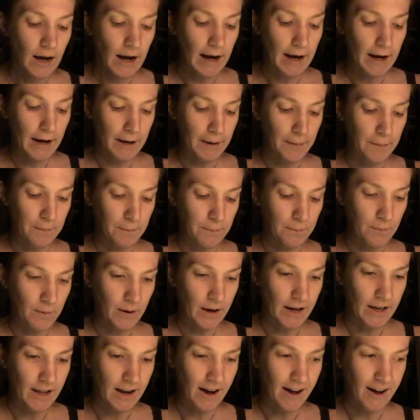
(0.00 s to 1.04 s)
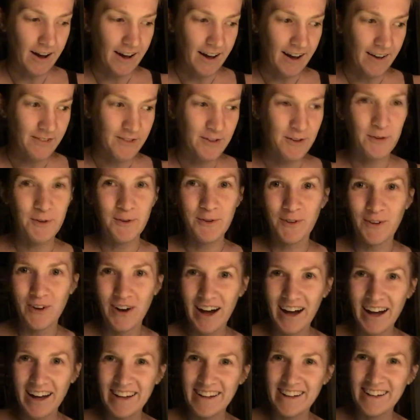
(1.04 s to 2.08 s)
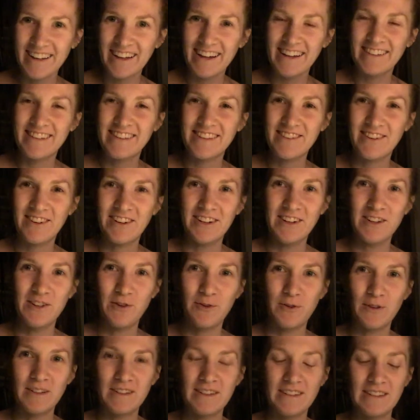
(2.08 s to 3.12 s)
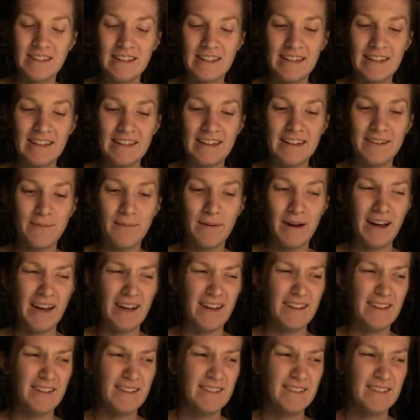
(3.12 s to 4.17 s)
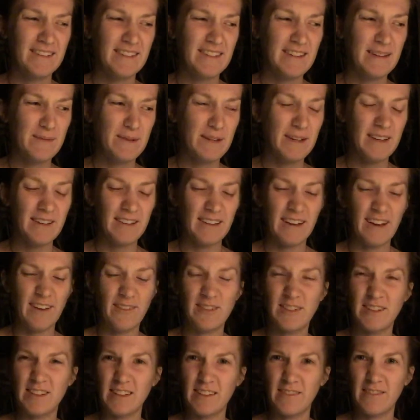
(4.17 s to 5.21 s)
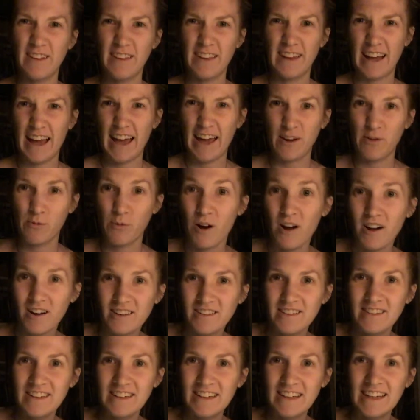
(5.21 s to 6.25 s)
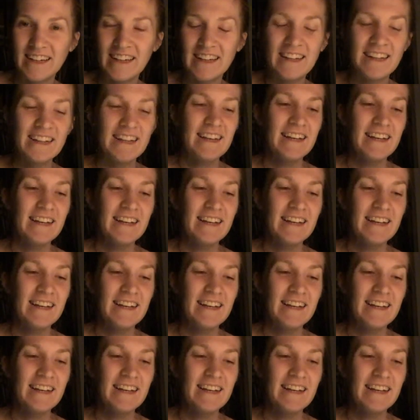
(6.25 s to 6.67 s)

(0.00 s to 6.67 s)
Um, but after a while, I started noticing my stomach, like I was, it felt like I had rocks in it.